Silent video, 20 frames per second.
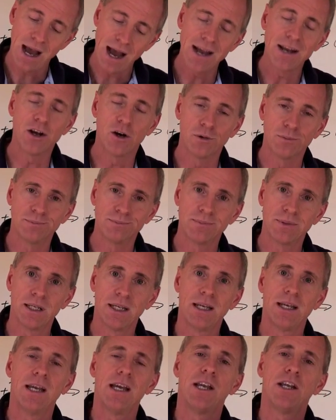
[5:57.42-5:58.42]
I know.
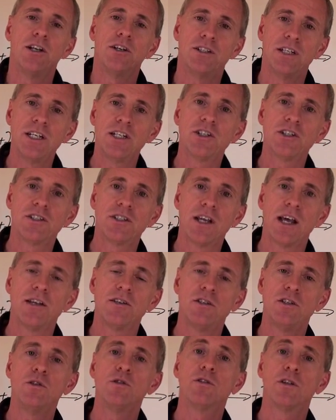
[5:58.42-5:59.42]
Your teacher
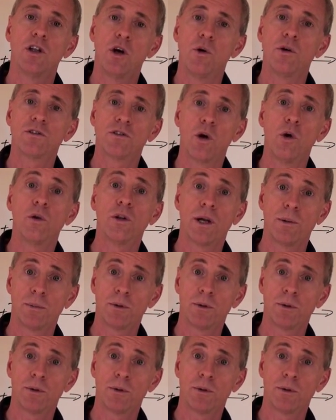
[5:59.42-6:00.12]
says use lowest whole